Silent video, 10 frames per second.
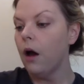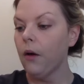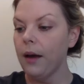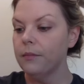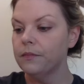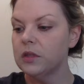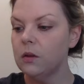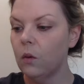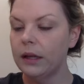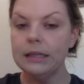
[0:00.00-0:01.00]
Okay,
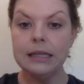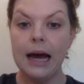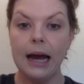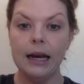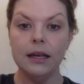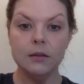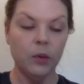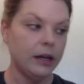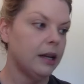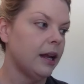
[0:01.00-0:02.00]
so once that is
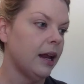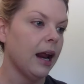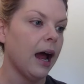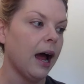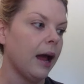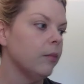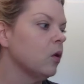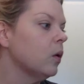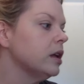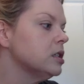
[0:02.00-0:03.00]
blended in, I'm
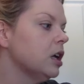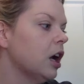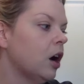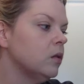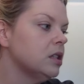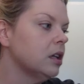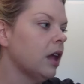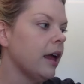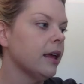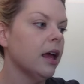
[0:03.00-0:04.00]
going to go to
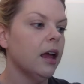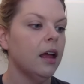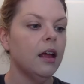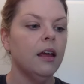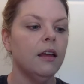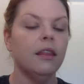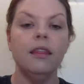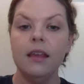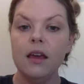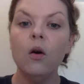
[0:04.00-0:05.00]
like
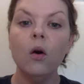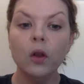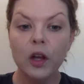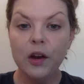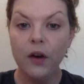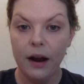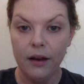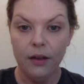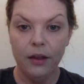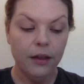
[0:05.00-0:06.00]
the holy
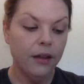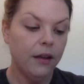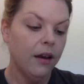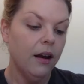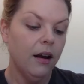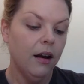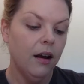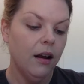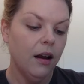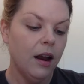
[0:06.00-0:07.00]
grail.
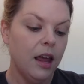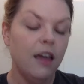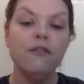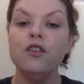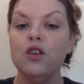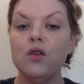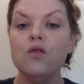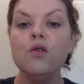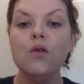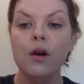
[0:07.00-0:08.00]
If
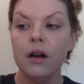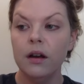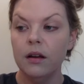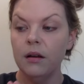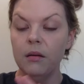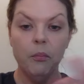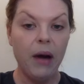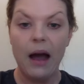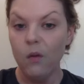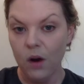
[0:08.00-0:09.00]
you
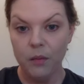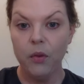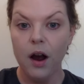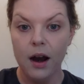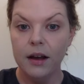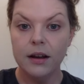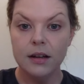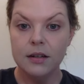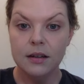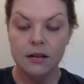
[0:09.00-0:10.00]
buy one
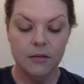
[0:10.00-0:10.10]
product,